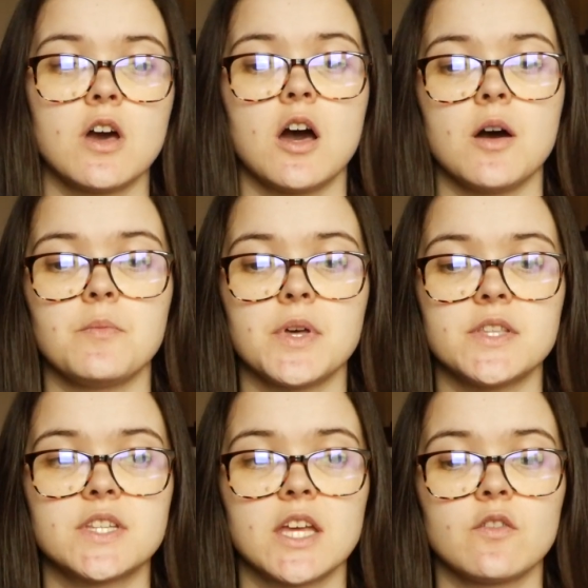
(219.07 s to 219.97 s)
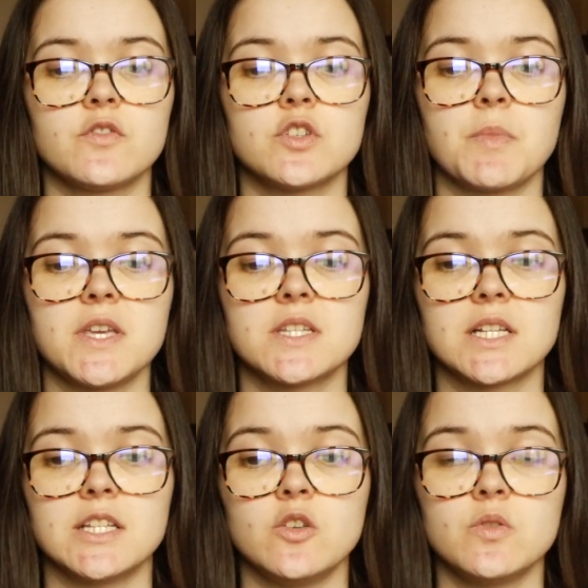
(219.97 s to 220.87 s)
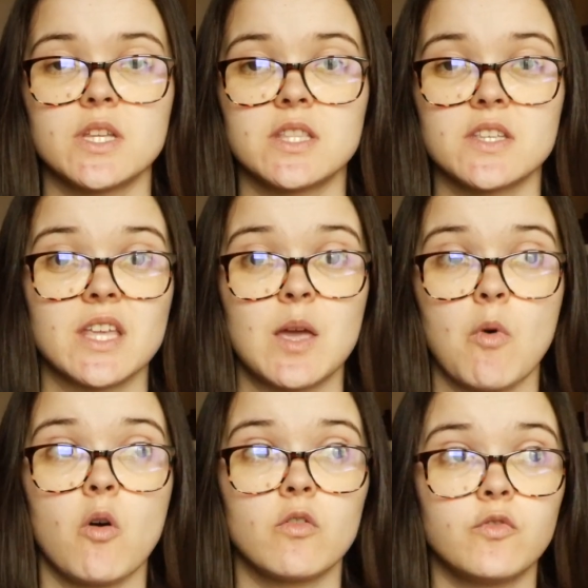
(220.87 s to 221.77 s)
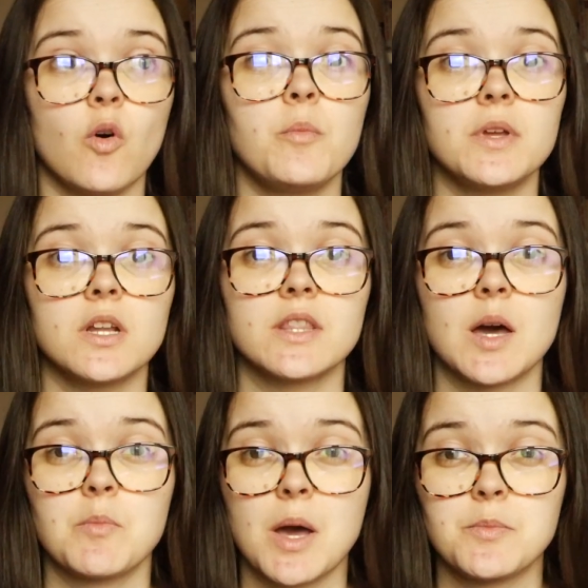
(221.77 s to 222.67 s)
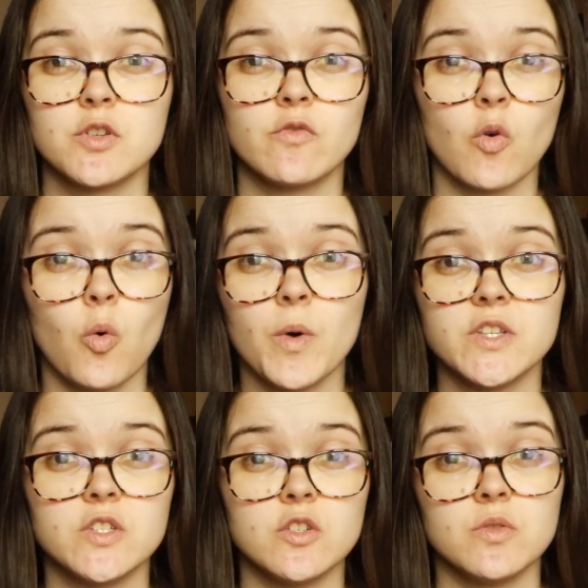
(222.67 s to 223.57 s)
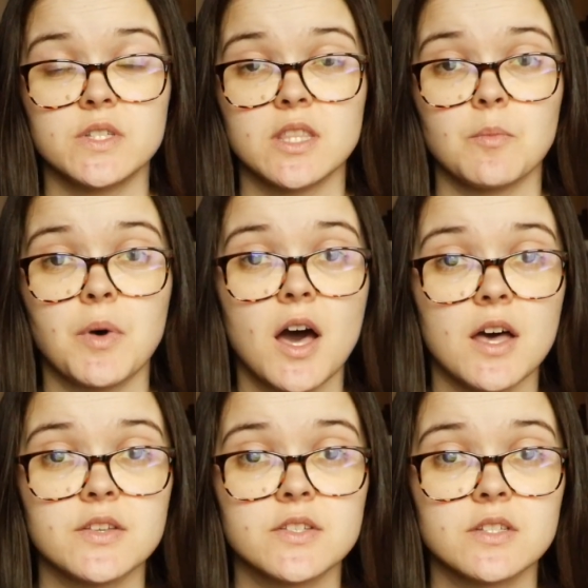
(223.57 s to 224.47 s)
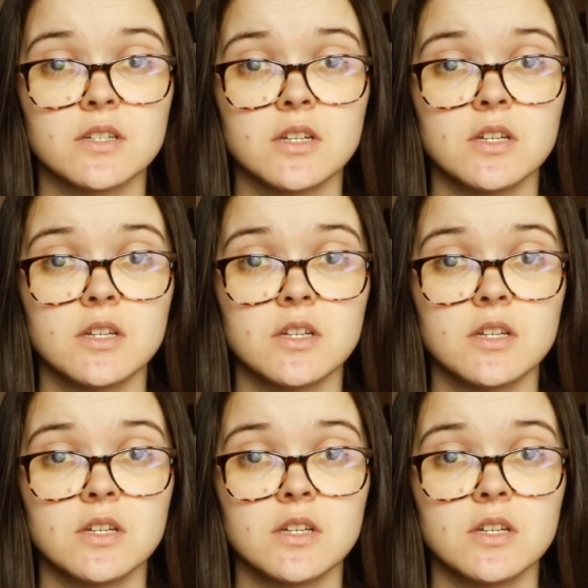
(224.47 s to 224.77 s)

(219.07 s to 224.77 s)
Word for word: um, instead of just basically using the same old formula that perhaps you've always used in the past.